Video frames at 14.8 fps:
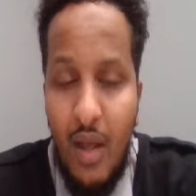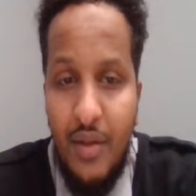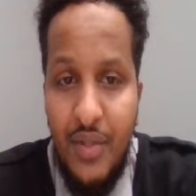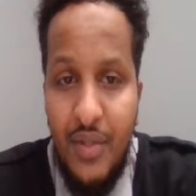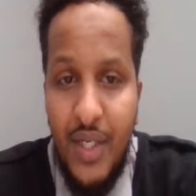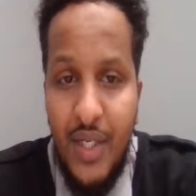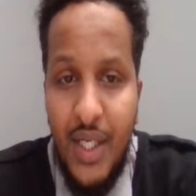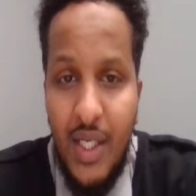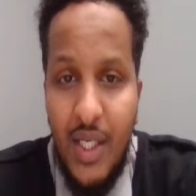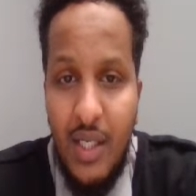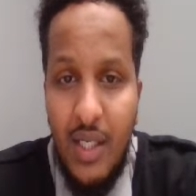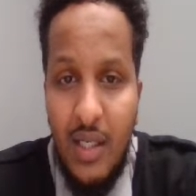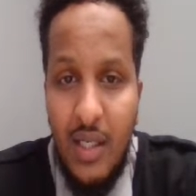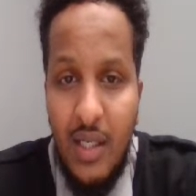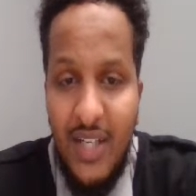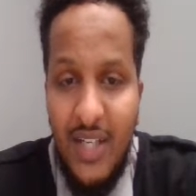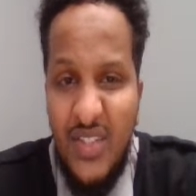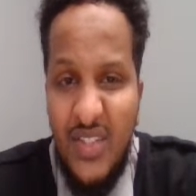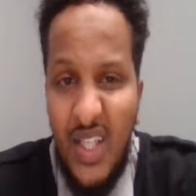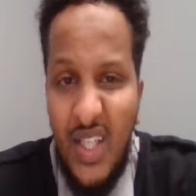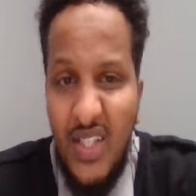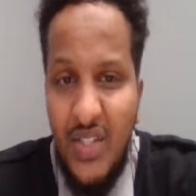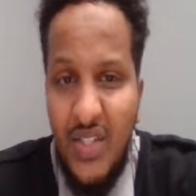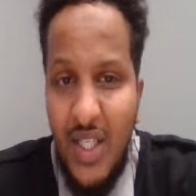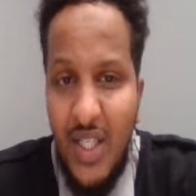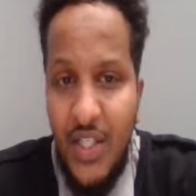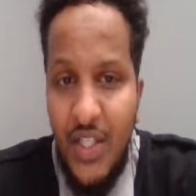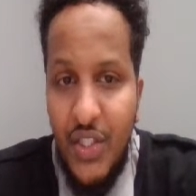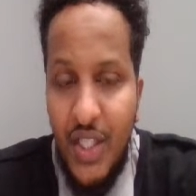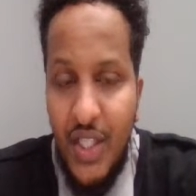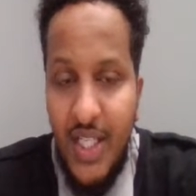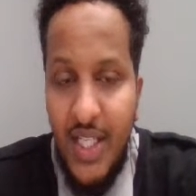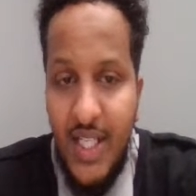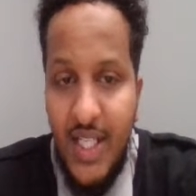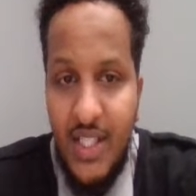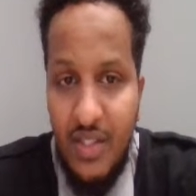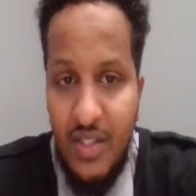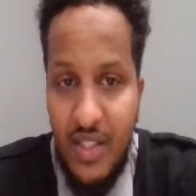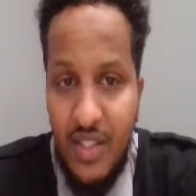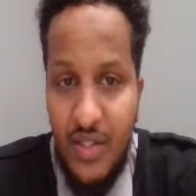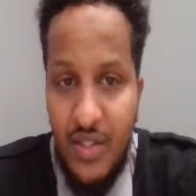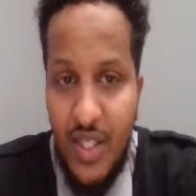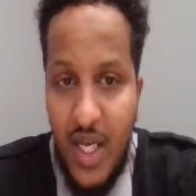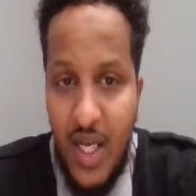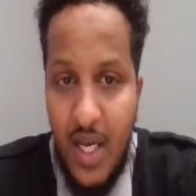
the kind of the second stage is